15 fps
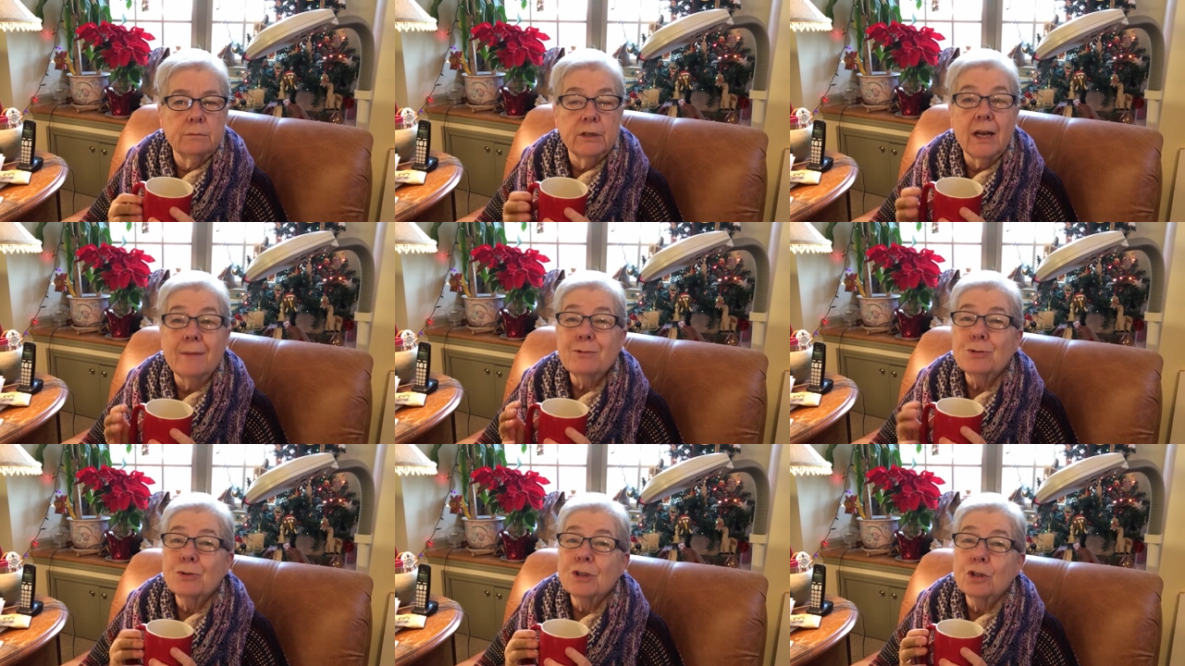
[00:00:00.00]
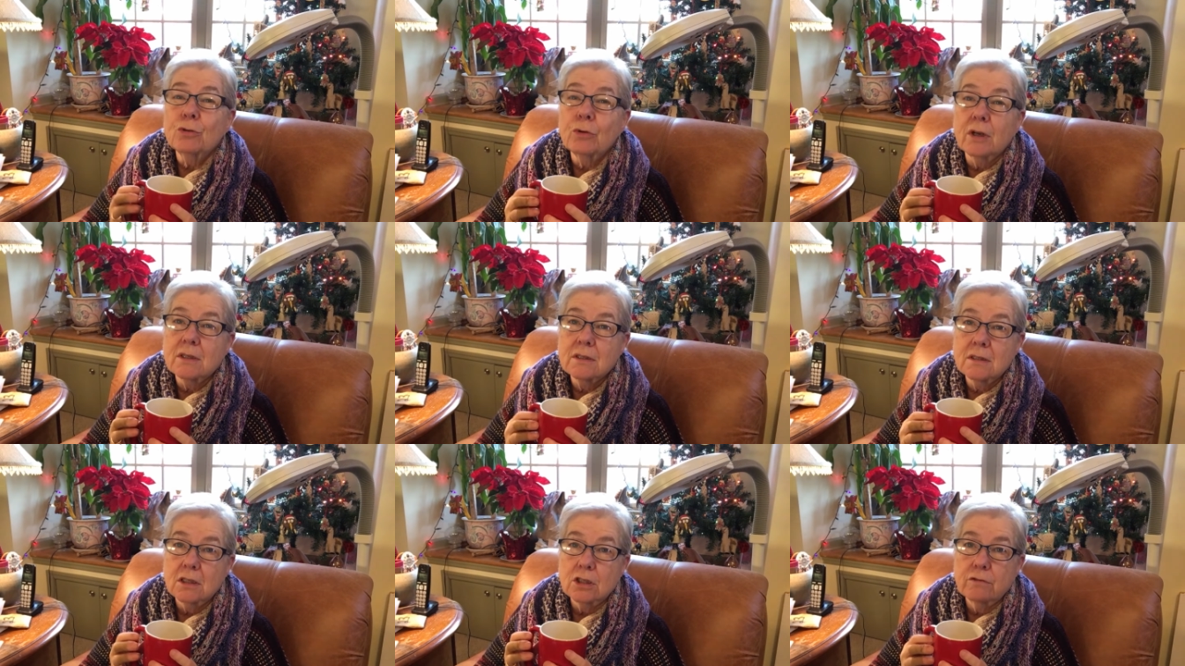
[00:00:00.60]
But I'm doing the
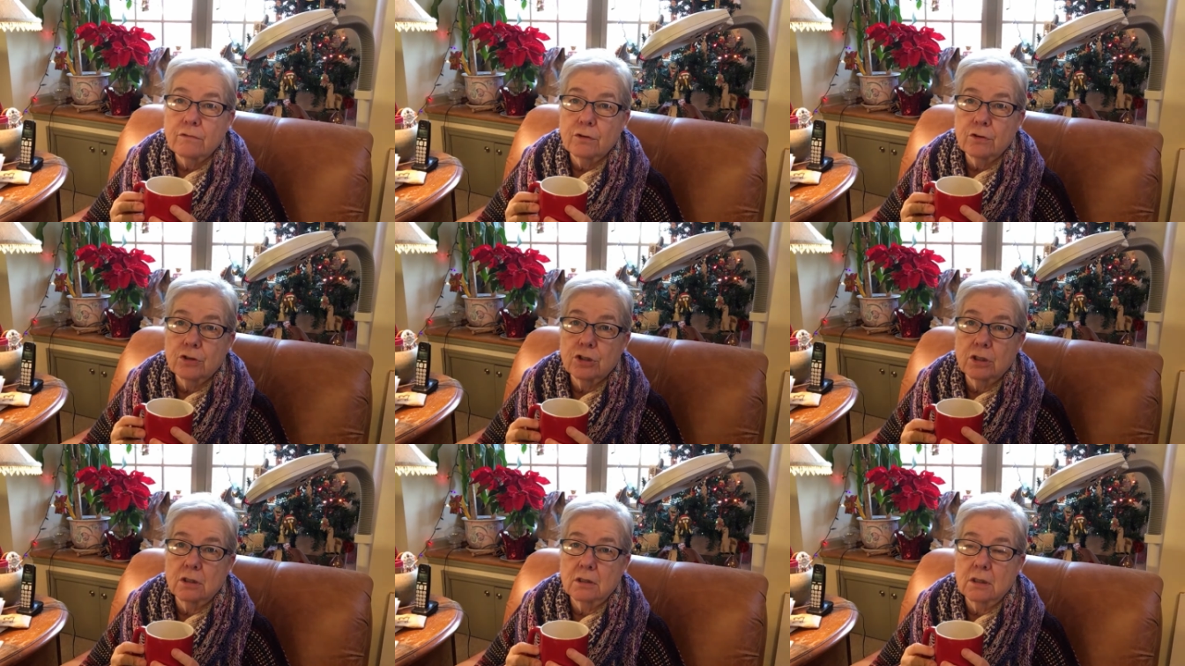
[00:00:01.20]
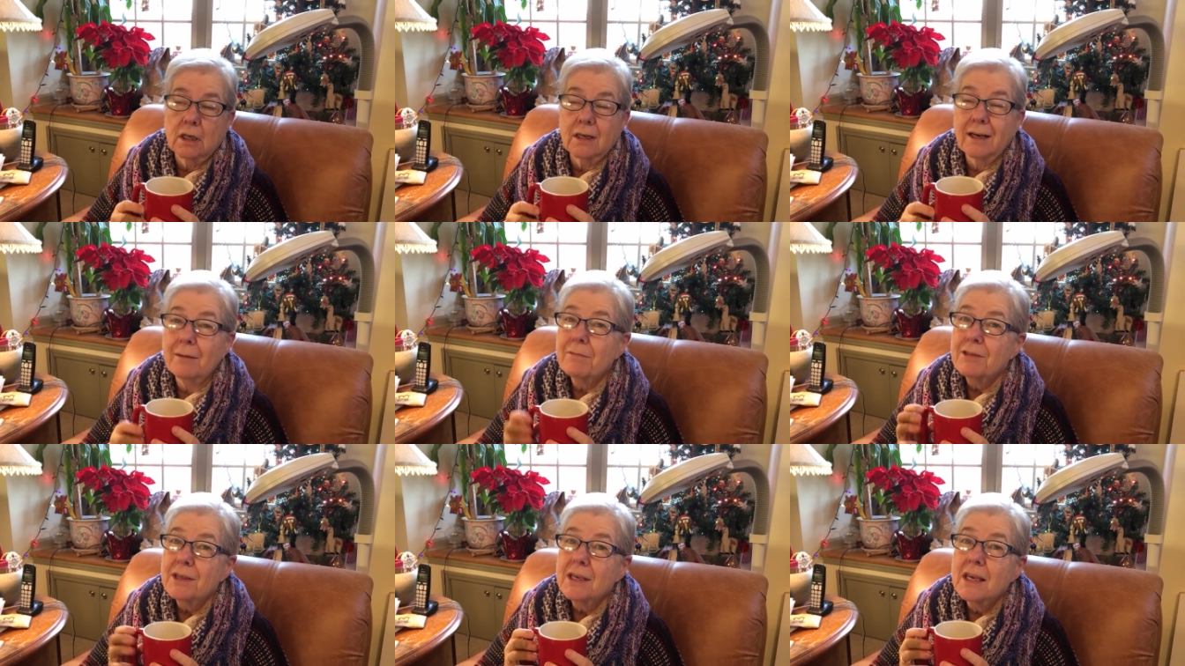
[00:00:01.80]
cross-stitch version, and
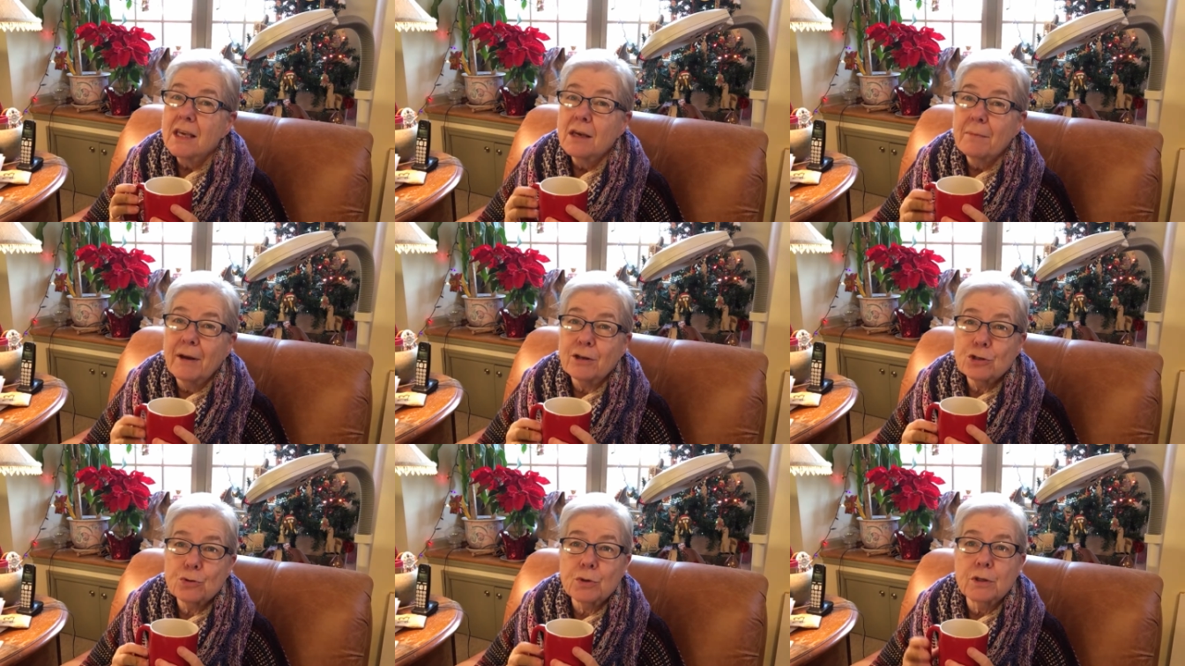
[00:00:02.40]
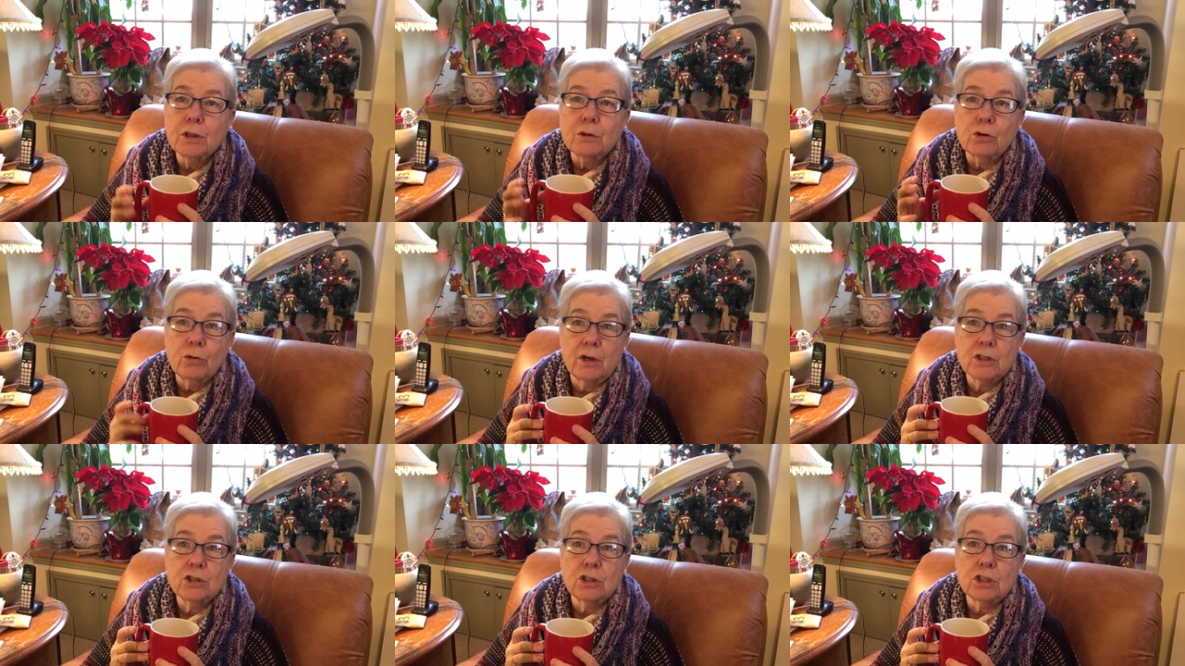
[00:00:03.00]
I'm thinking about doing the
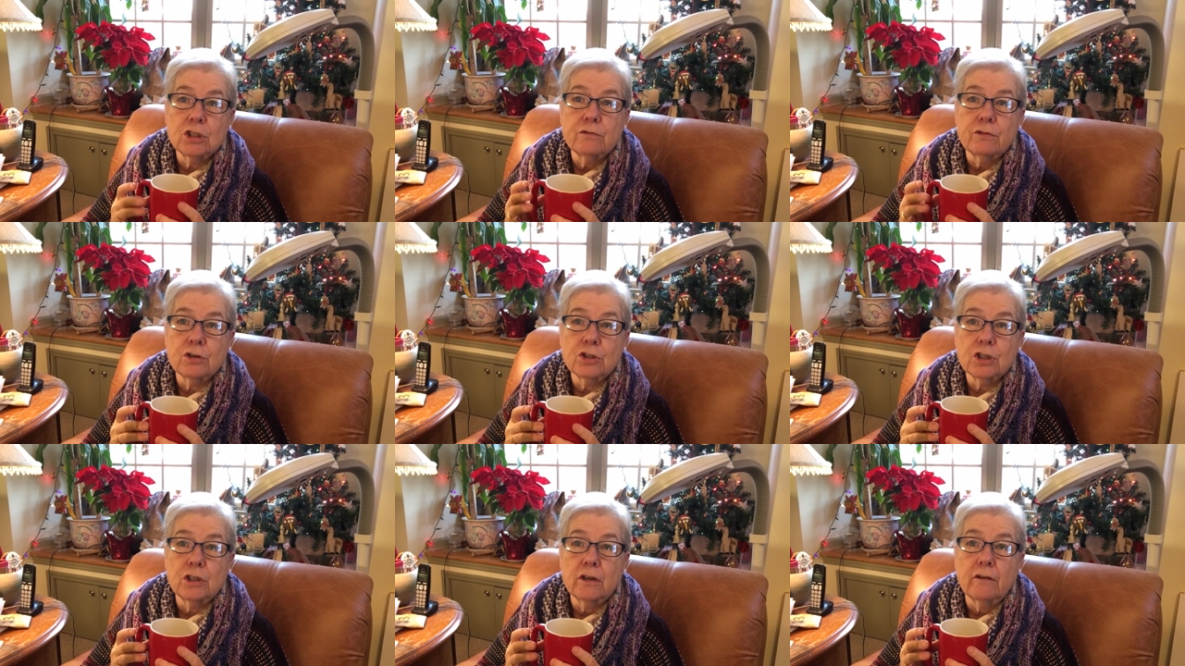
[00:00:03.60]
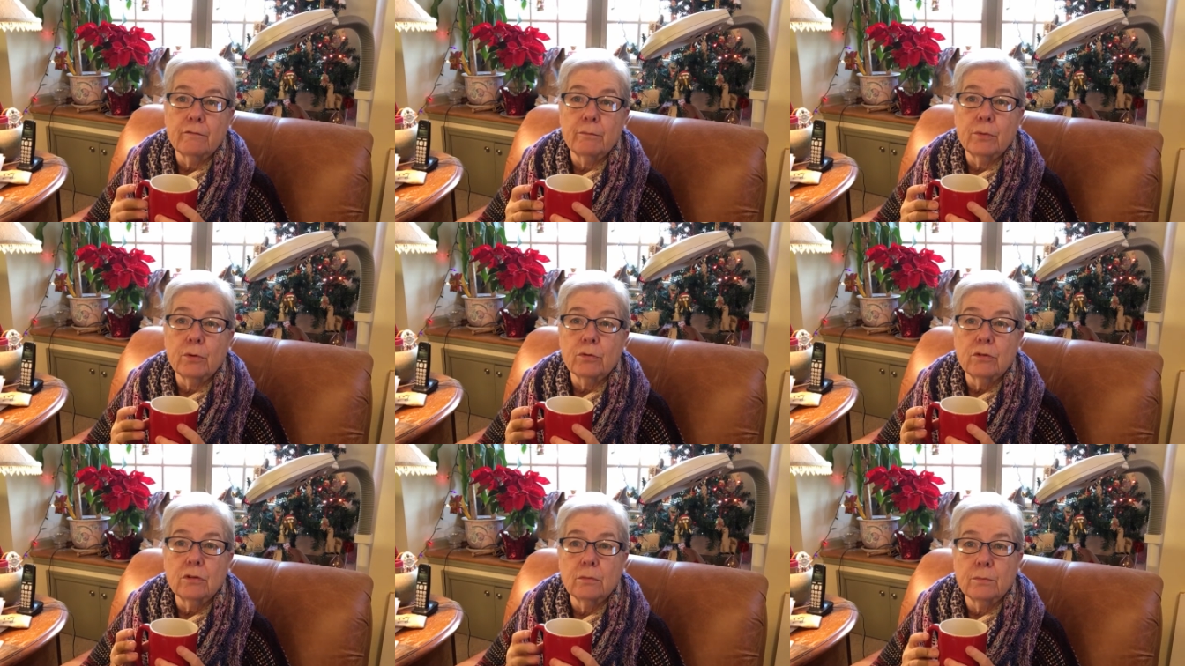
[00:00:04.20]
cross-stitch version of
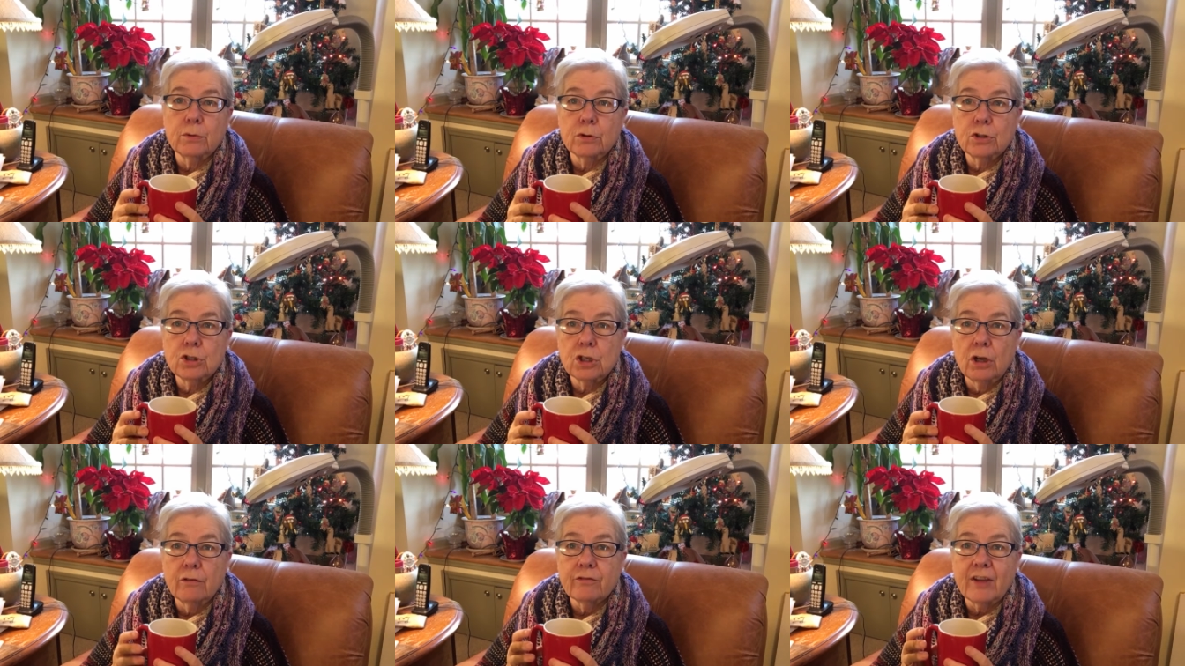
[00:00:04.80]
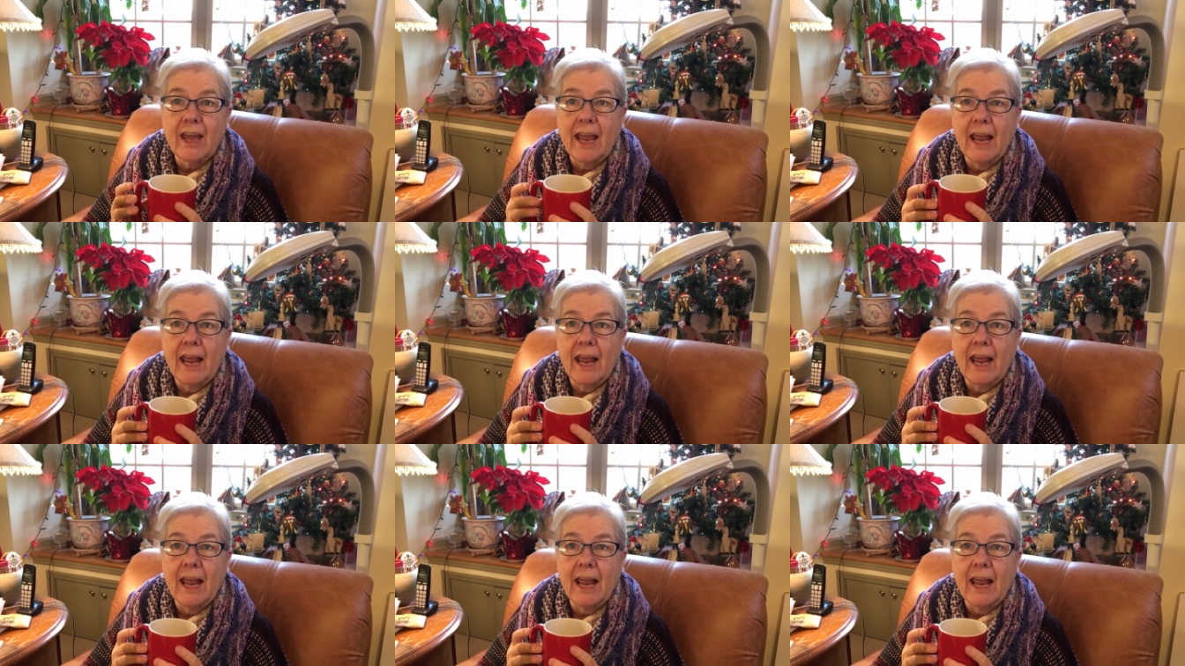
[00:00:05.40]
both the bookshelf